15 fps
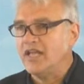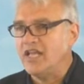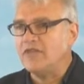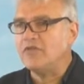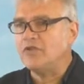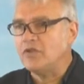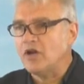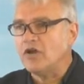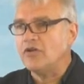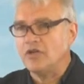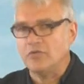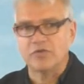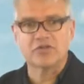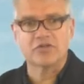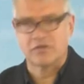even though
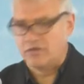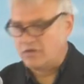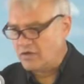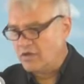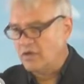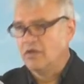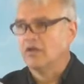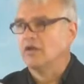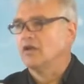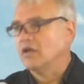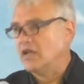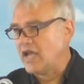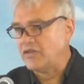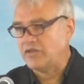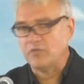he was
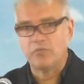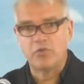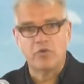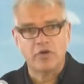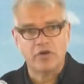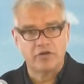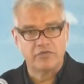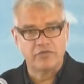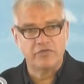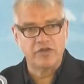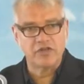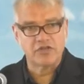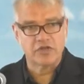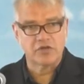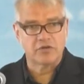at the point of
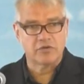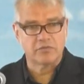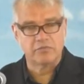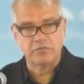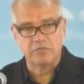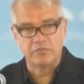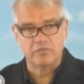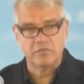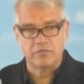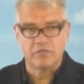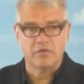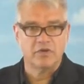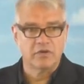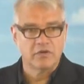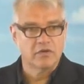physical
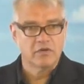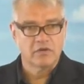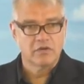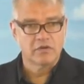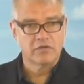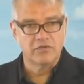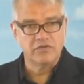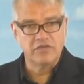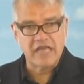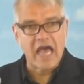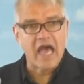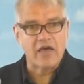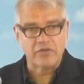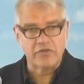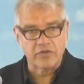
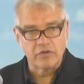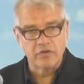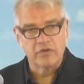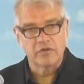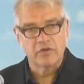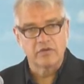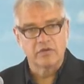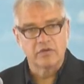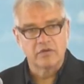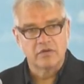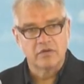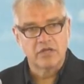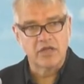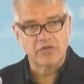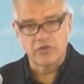death,
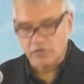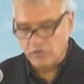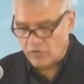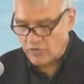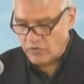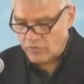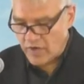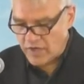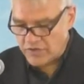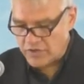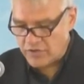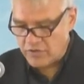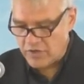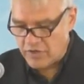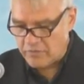yet the Lord
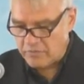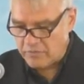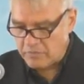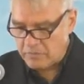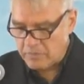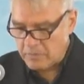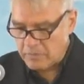rescued him.